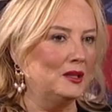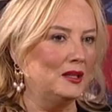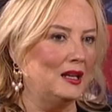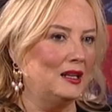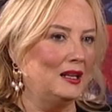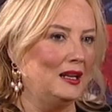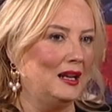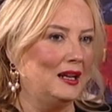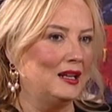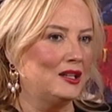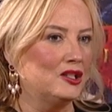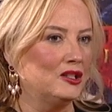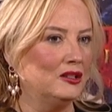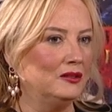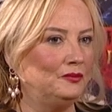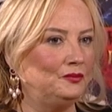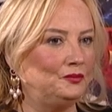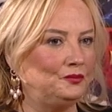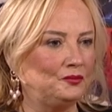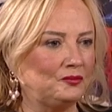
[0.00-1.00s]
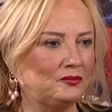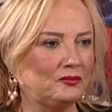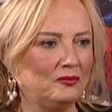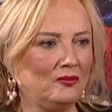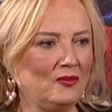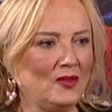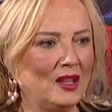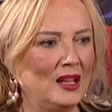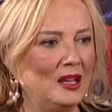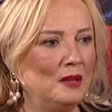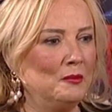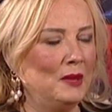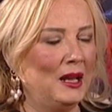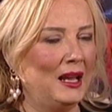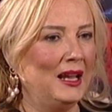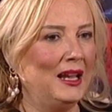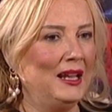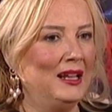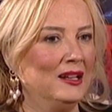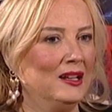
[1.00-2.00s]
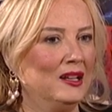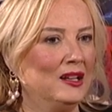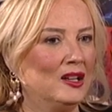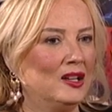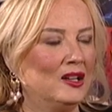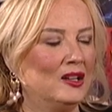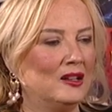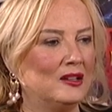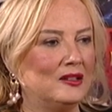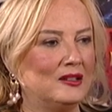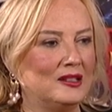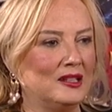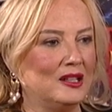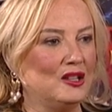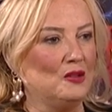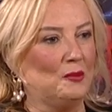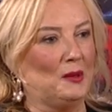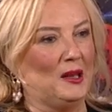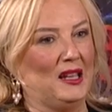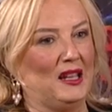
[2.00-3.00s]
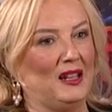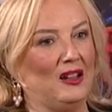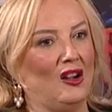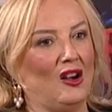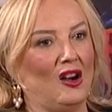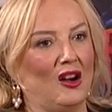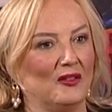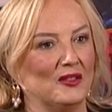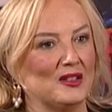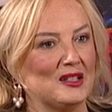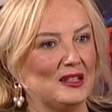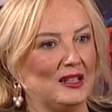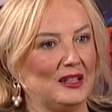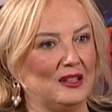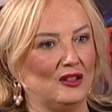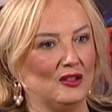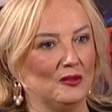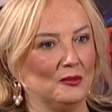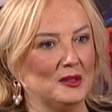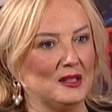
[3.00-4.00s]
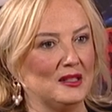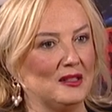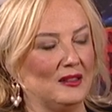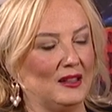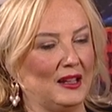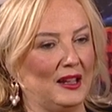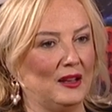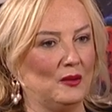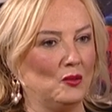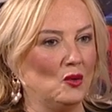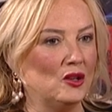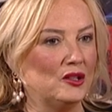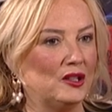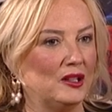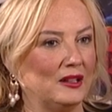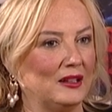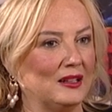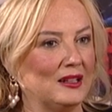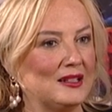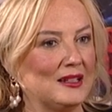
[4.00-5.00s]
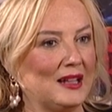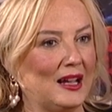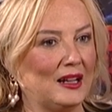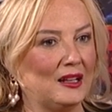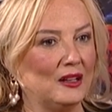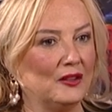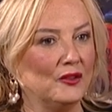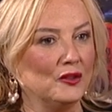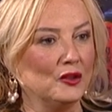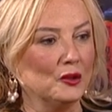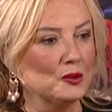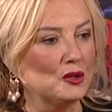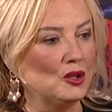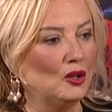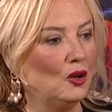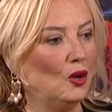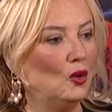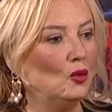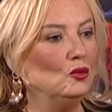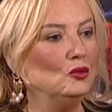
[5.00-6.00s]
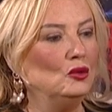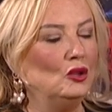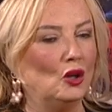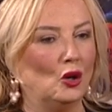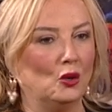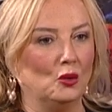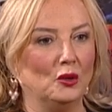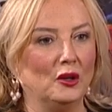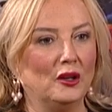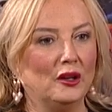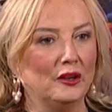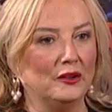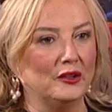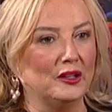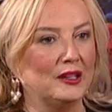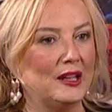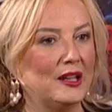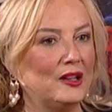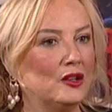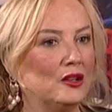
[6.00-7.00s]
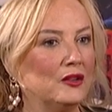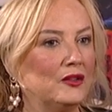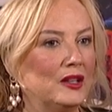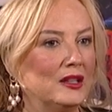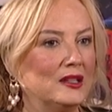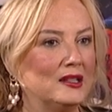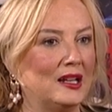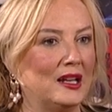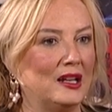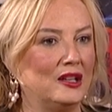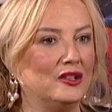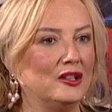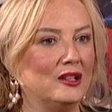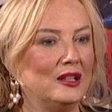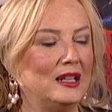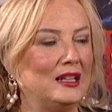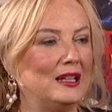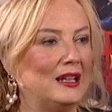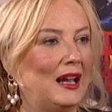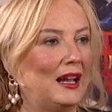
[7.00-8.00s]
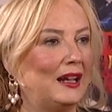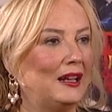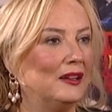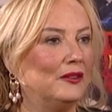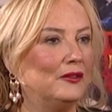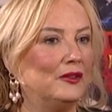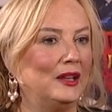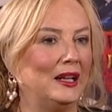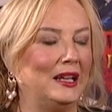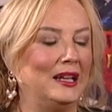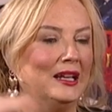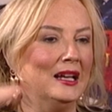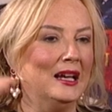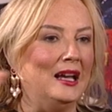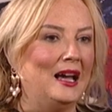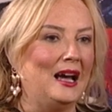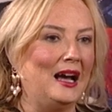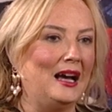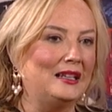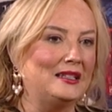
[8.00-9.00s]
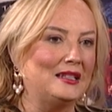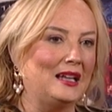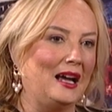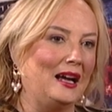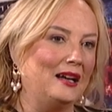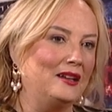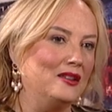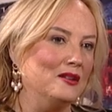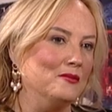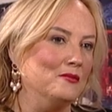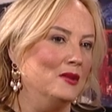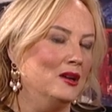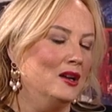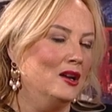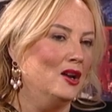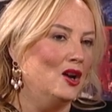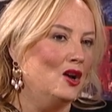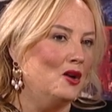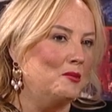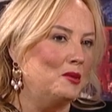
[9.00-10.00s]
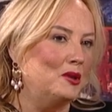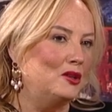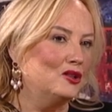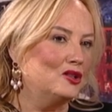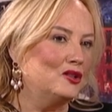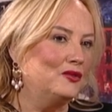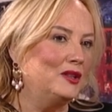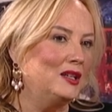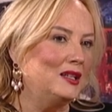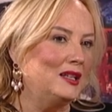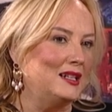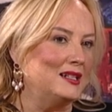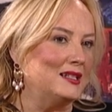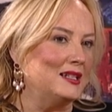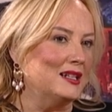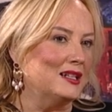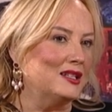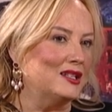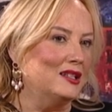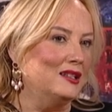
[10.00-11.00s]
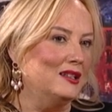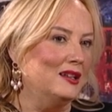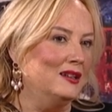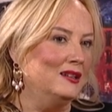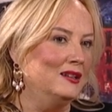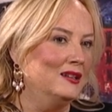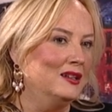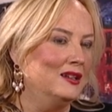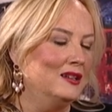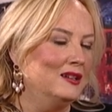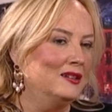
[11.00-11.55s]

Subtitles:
to that election in May, the DUP, obviously, they had walked out of the executive. There was an own goal there that they could have continually negatively attacked them. But there's a realisation that